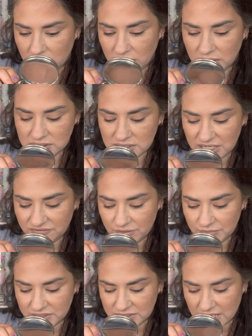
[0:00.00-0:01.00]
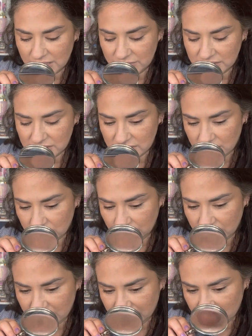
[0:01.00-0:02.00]
it's like from the diamond set or
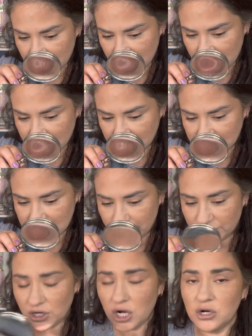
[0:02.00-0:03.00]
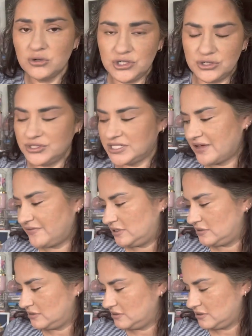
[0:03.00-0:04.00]
whatever, and it's number 027,
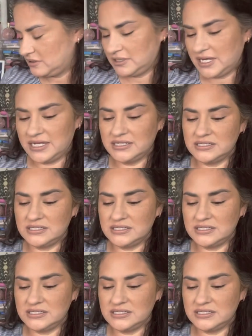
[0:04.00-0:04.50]
okay?